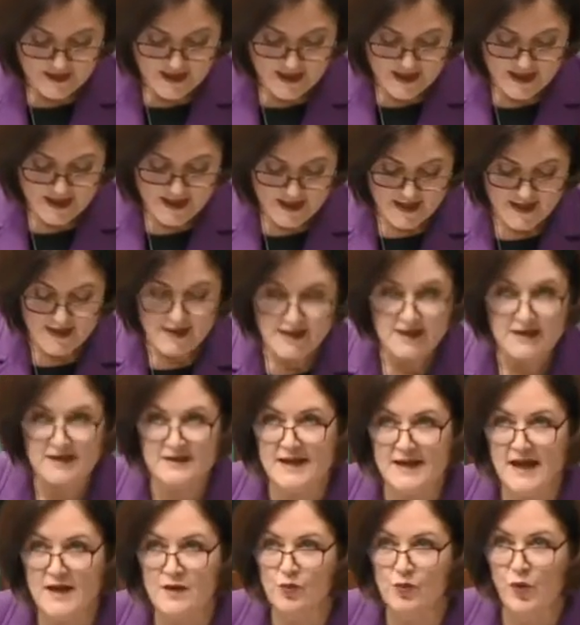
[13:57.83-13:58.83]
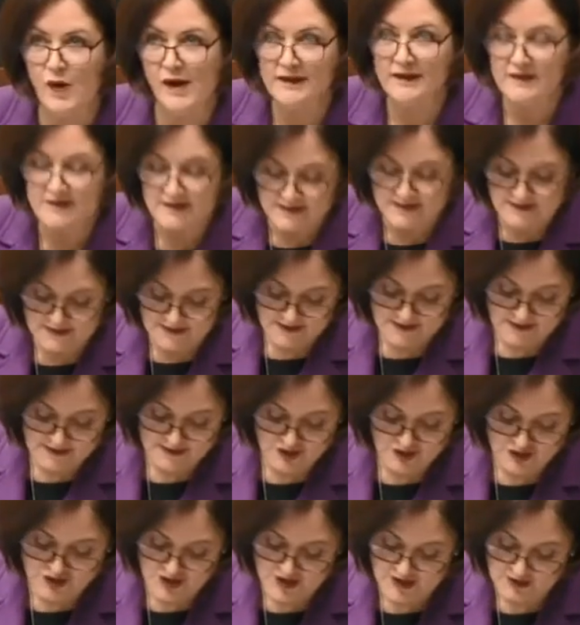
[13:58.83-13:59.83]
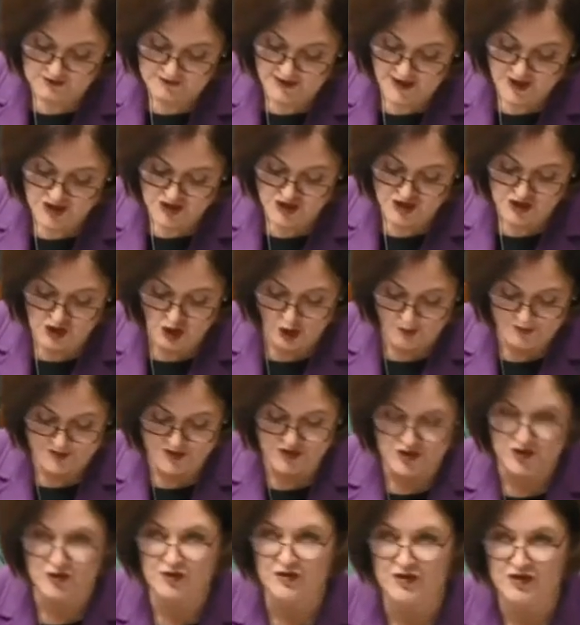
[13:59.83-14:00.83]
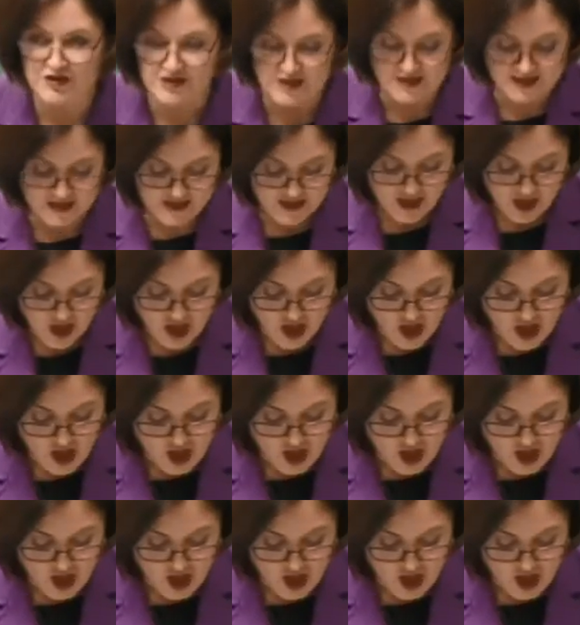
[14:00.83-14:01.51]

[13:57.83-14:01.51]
here is a once-in-a-generation opportunity